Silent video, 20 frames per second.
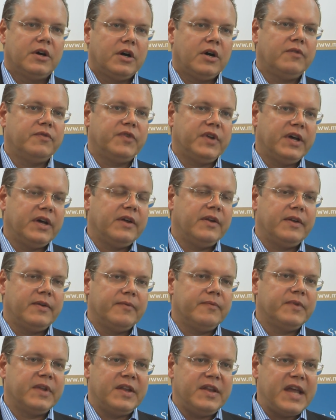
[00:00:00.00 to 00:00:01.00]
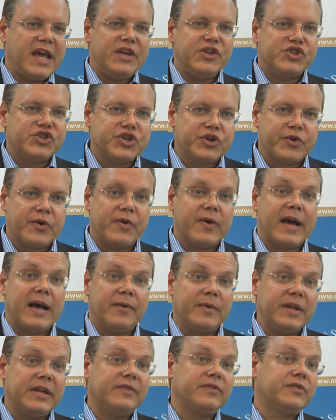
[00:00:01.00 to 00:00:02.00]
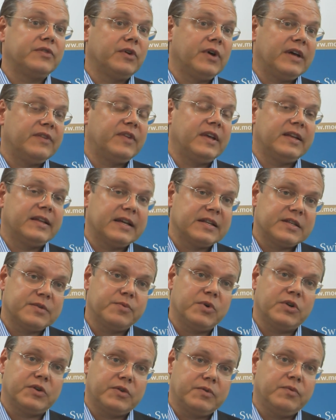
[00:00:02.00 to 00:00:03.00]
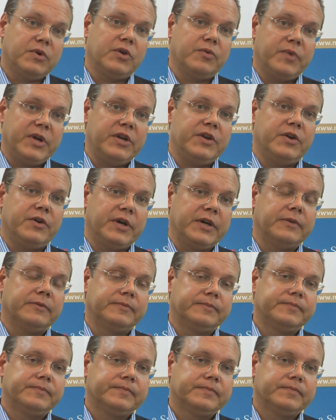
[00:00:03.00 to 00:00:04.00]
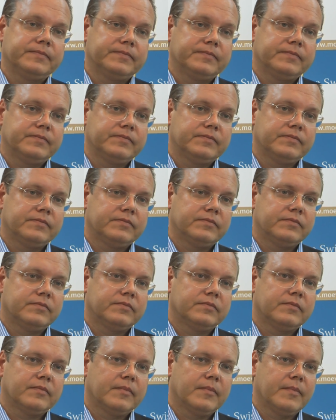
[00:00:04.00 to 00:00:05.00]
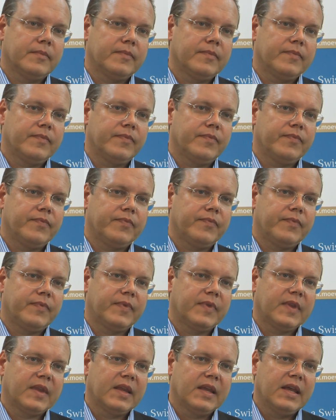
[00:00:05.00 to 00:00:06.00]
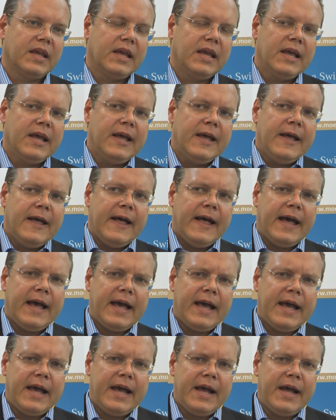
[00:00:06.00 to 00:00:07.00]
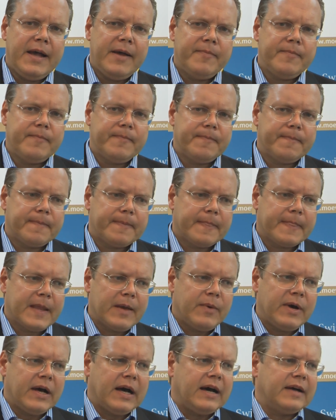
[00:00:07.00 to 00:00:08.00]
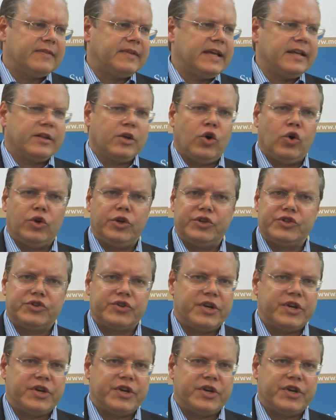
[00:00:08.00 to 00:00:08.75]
of the, the nature around it. So I think that's what, what we're doing. Who will you be targeting the resort at? Um, well, I think all the